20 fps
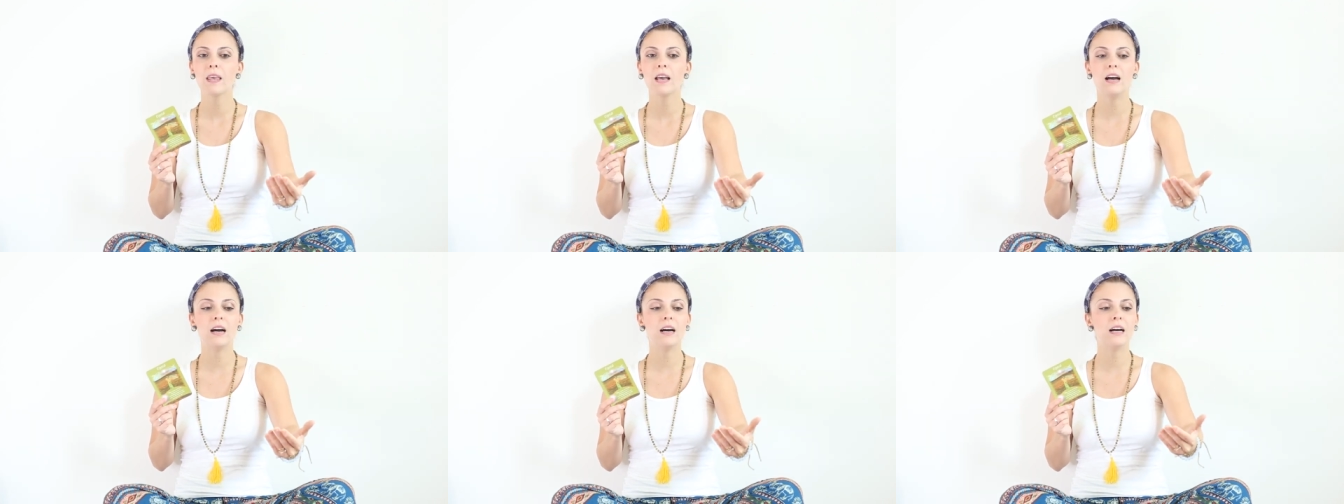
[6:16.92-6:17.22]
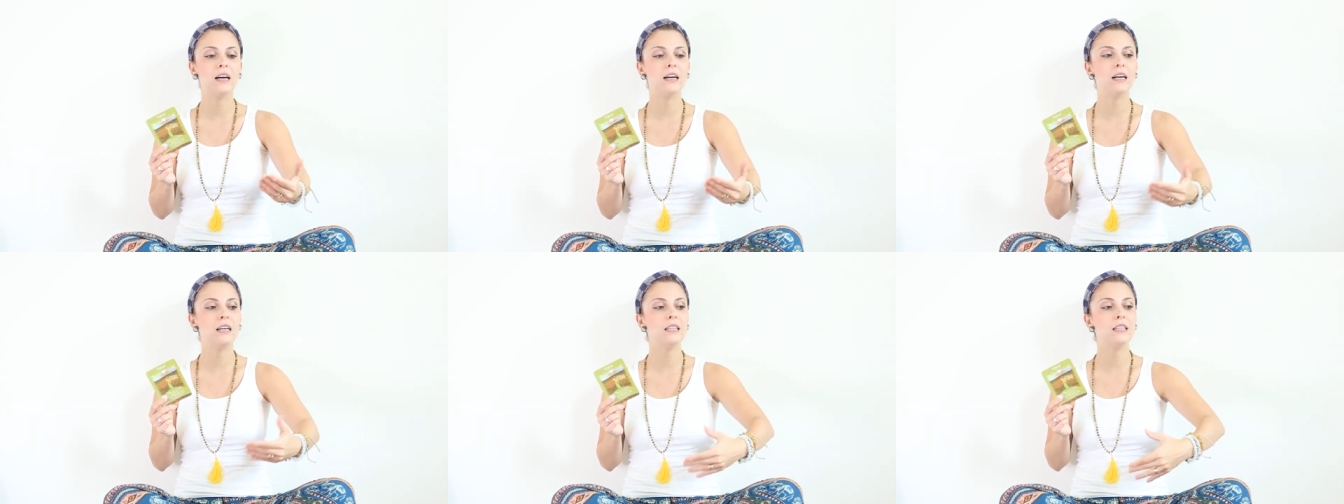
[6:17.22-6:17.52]

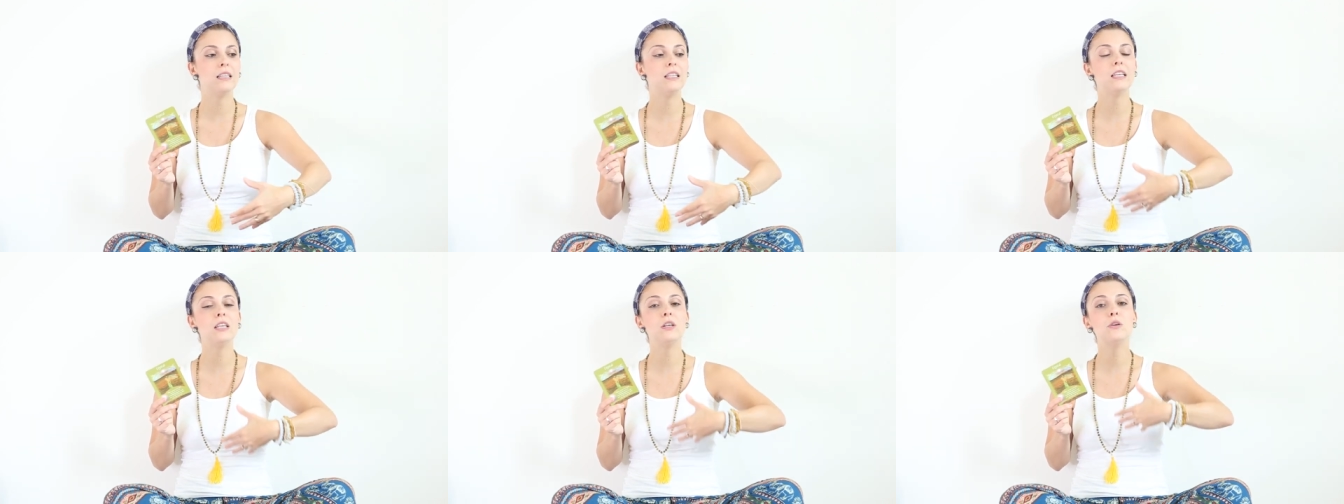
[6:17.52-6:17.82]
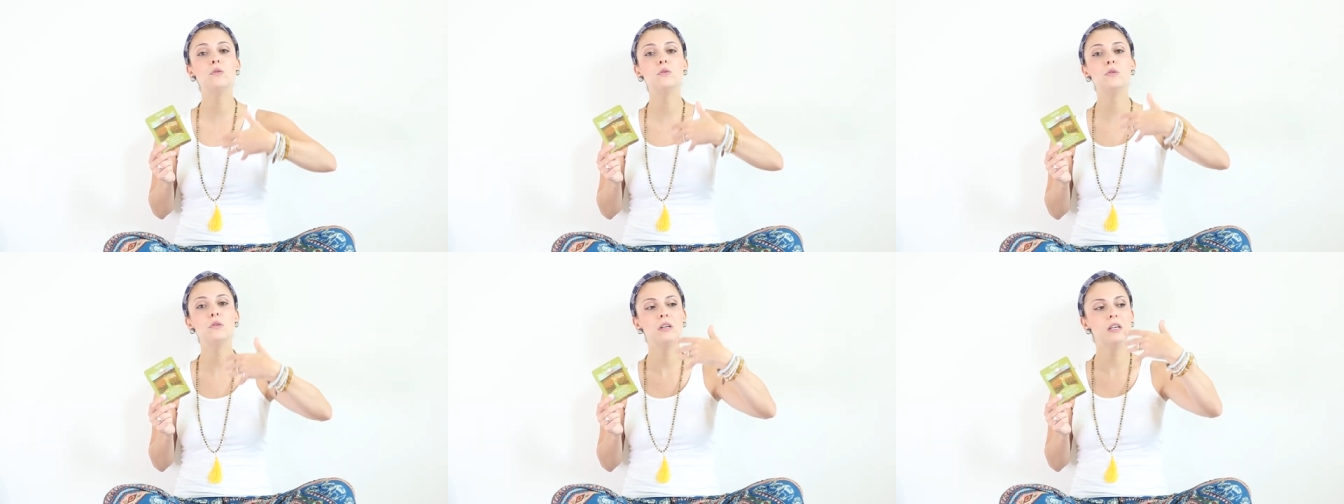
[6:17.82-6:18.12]
uh,
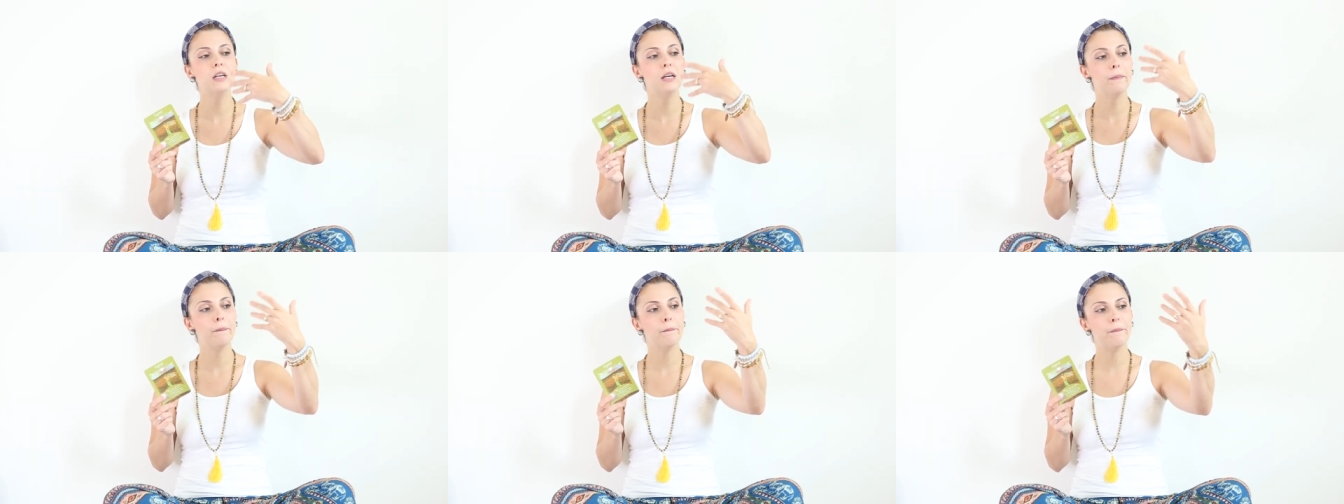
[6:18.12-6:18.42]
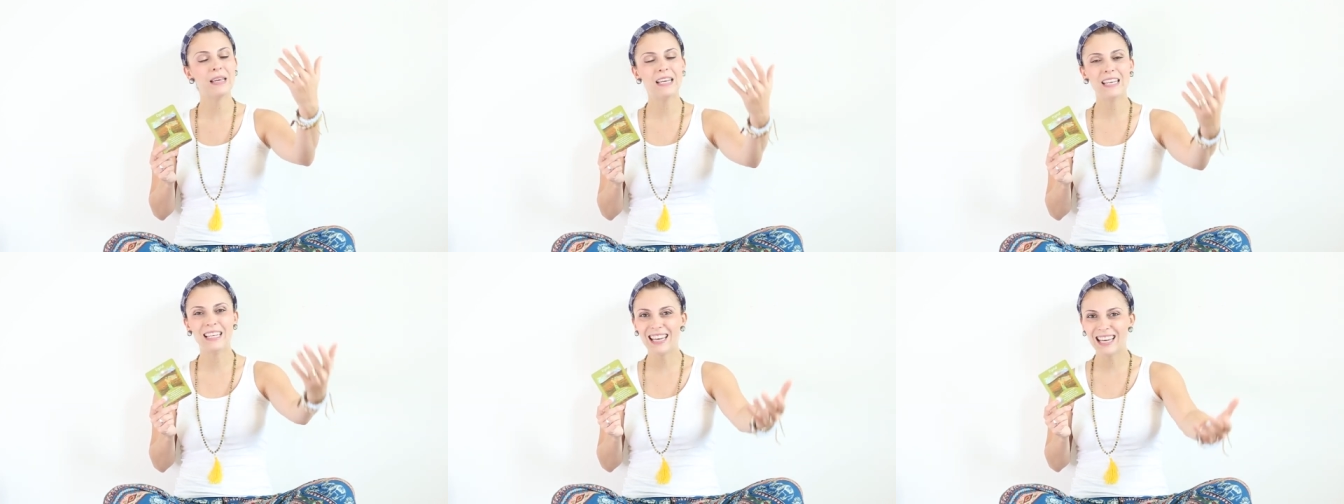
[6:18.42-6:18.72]
new
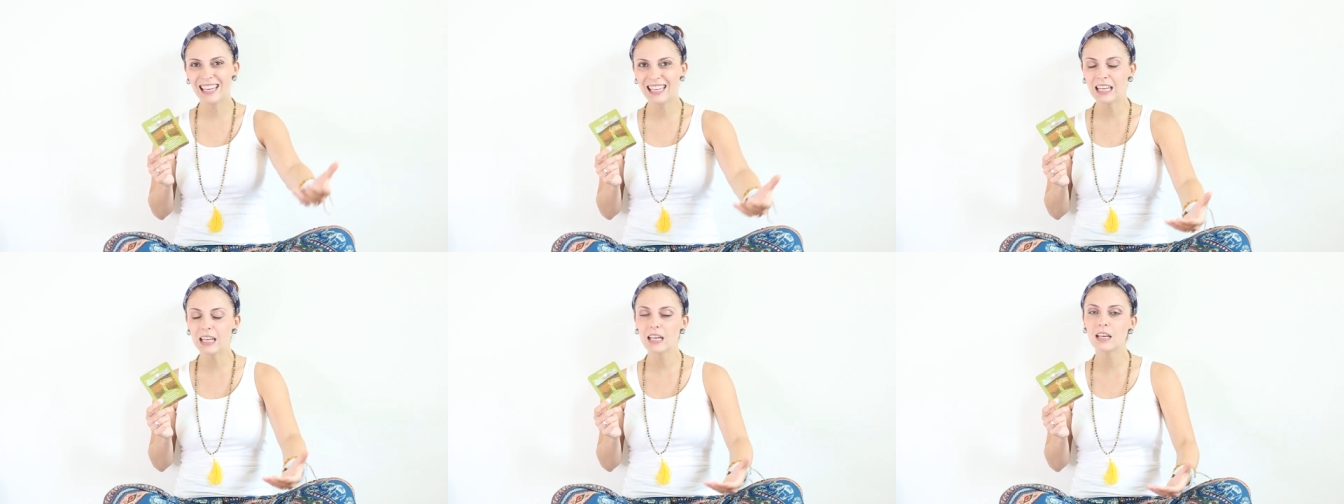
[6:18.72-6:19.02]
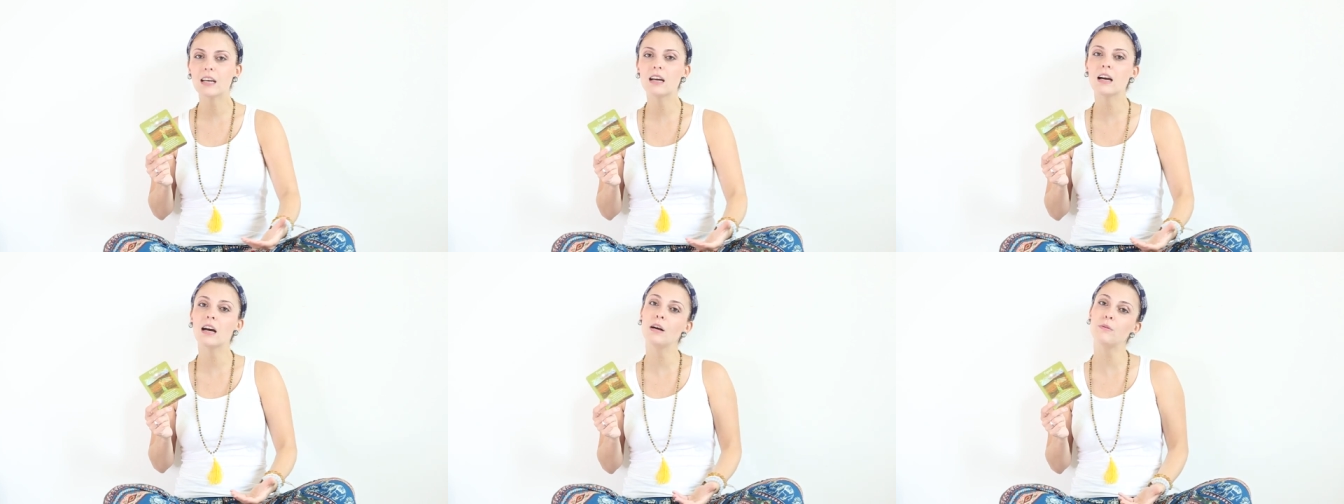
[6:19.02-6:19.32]

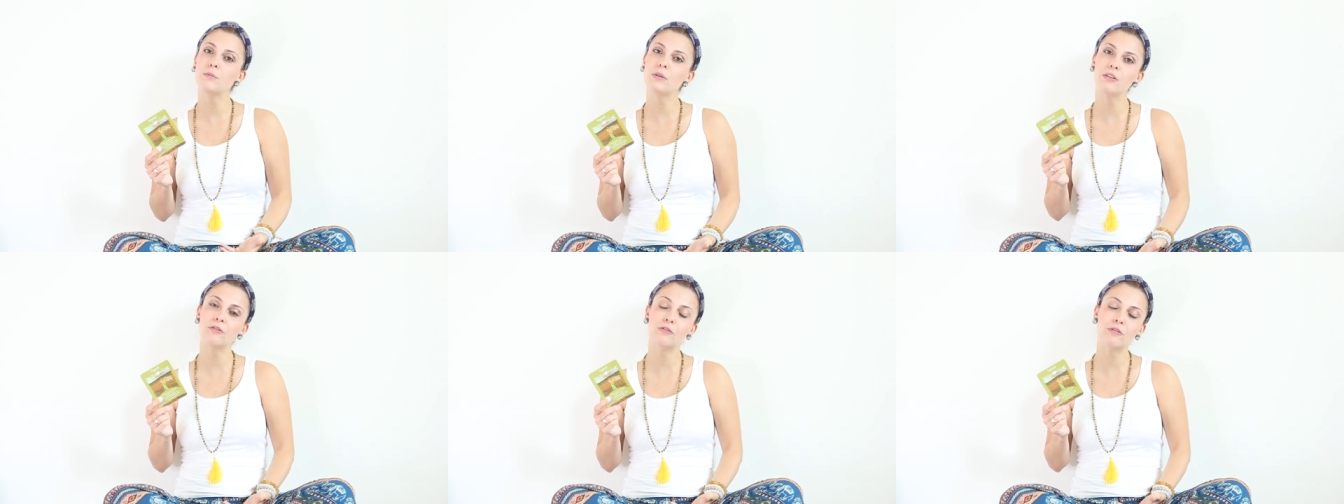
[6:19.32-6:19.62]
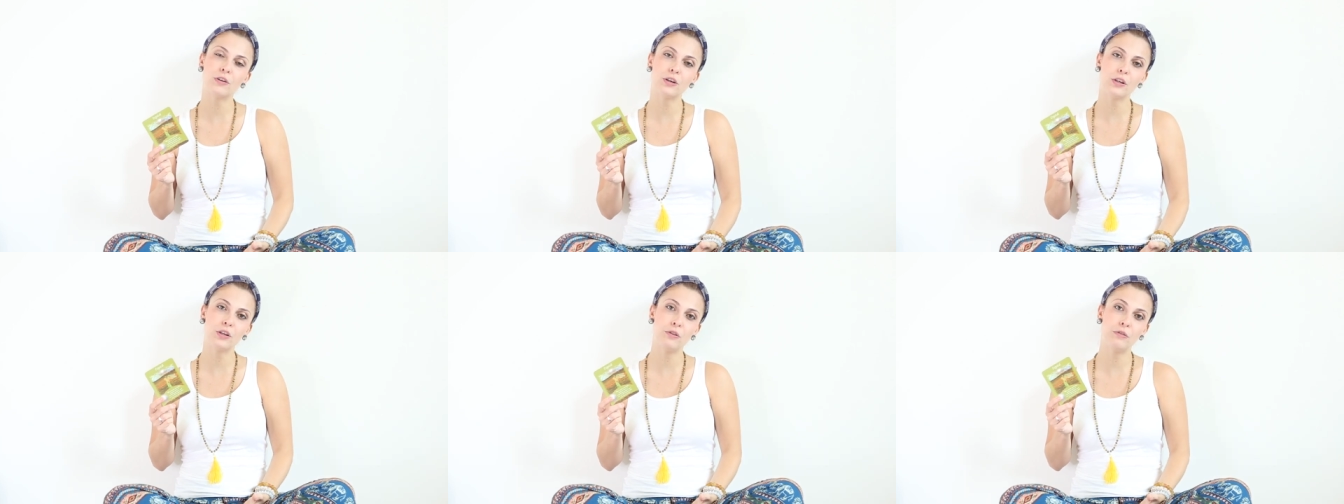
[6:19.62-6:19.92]
beginning coming
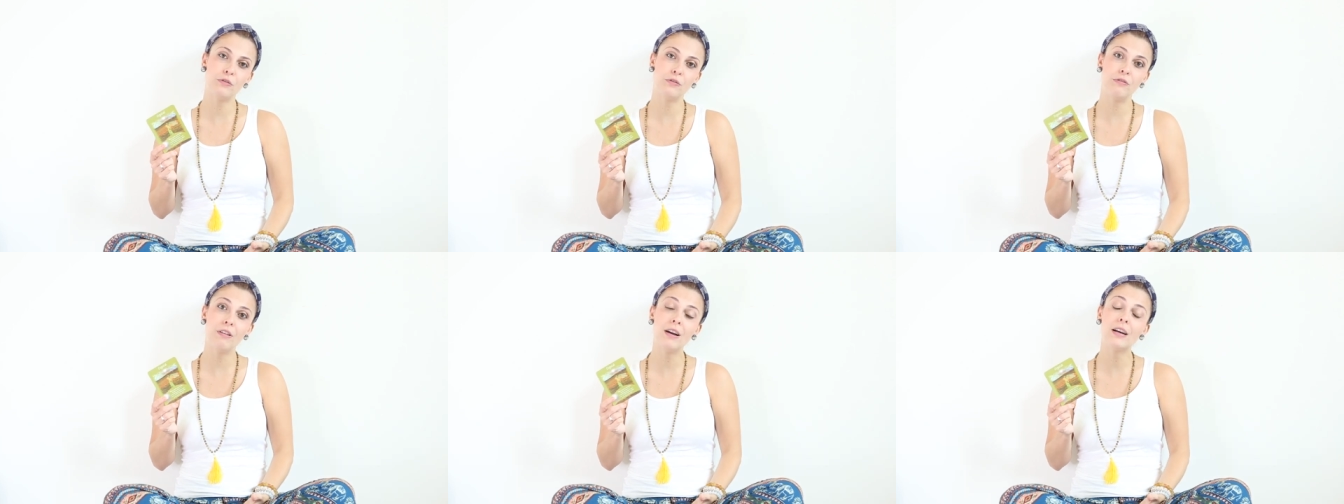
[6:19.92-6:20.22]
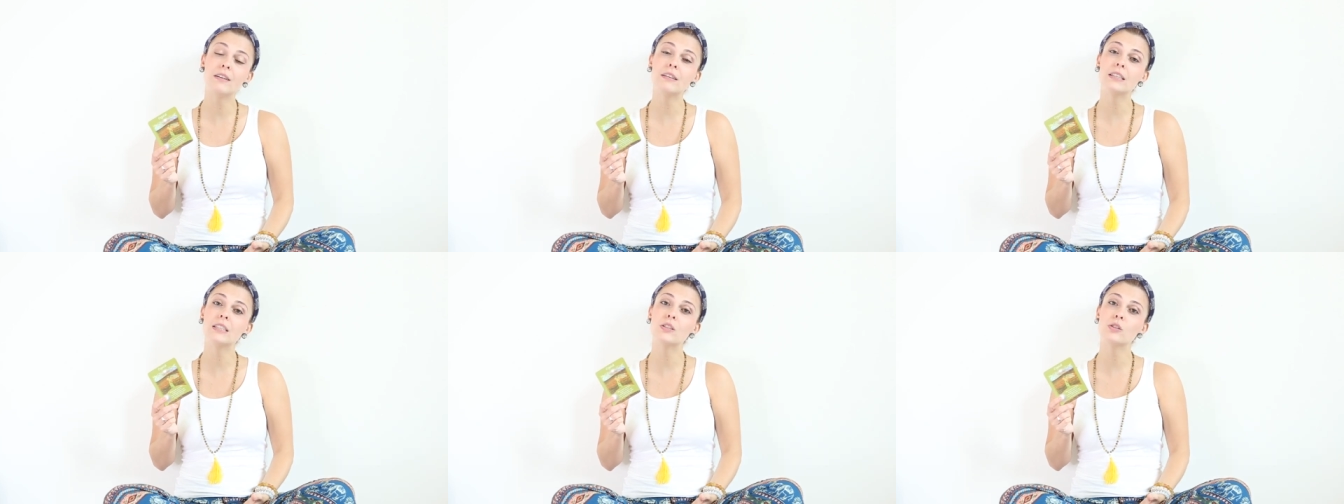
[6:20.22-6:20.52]
for you
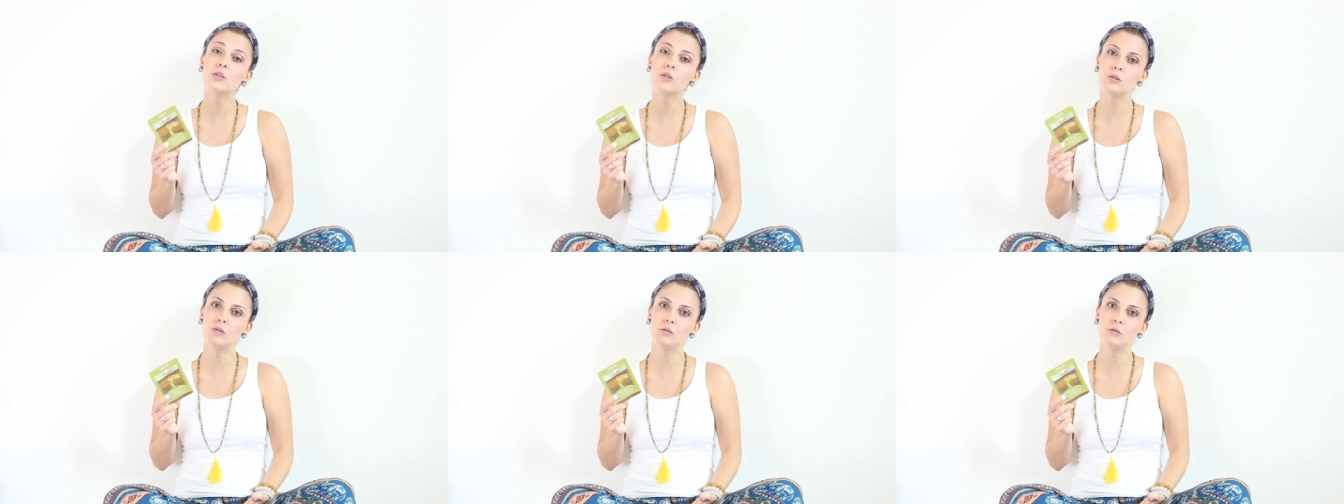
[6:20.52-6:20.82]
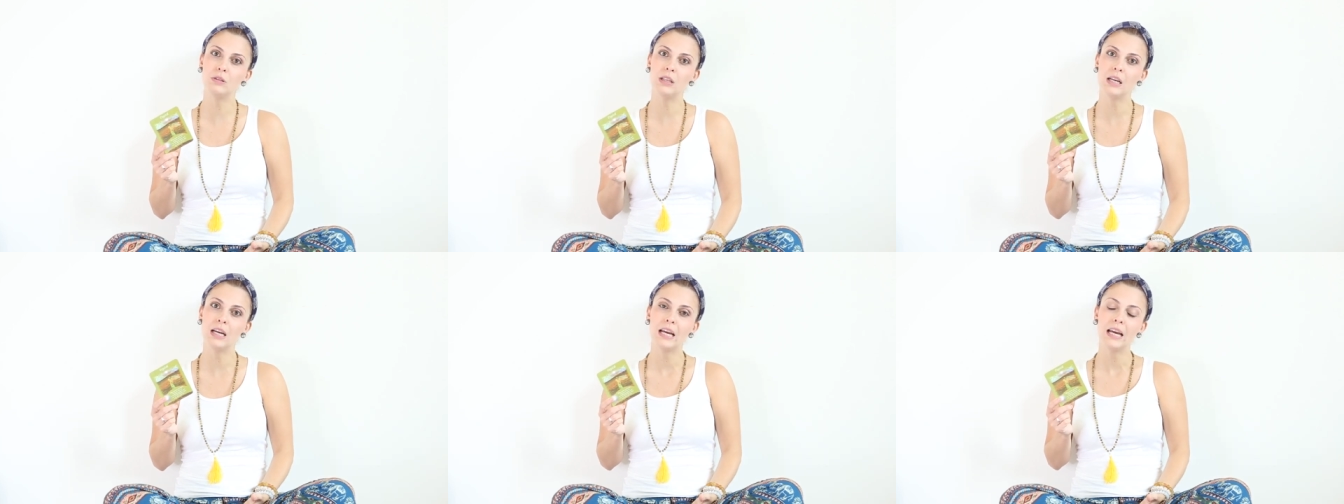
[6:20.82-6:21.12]
very soon